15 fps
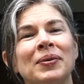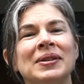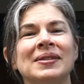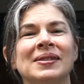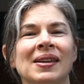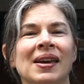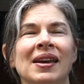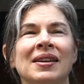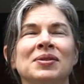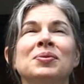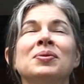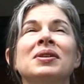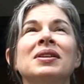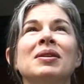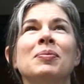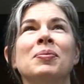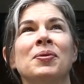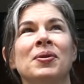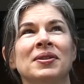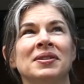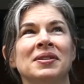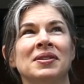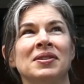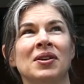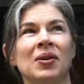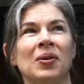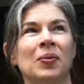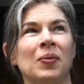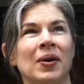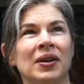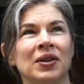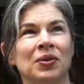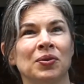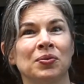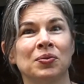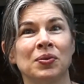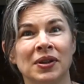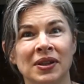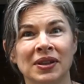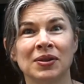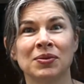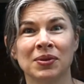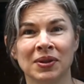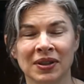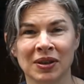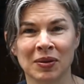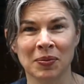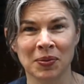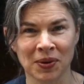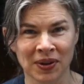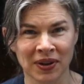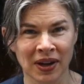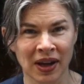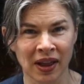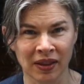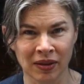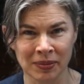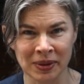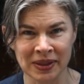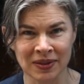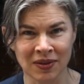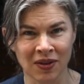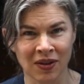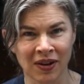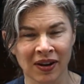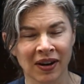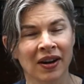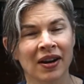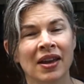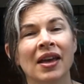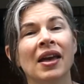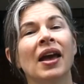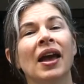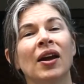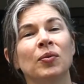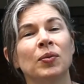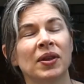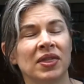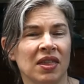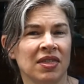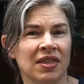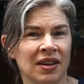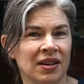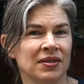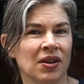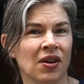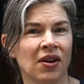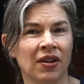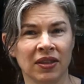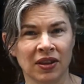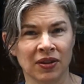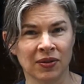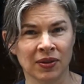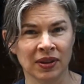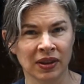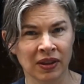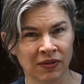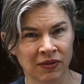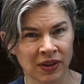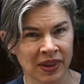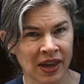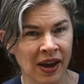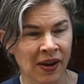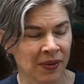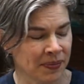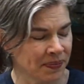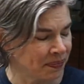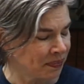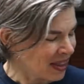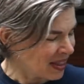would say it's really important to know what your really important elements are and what the things are that you can live without. The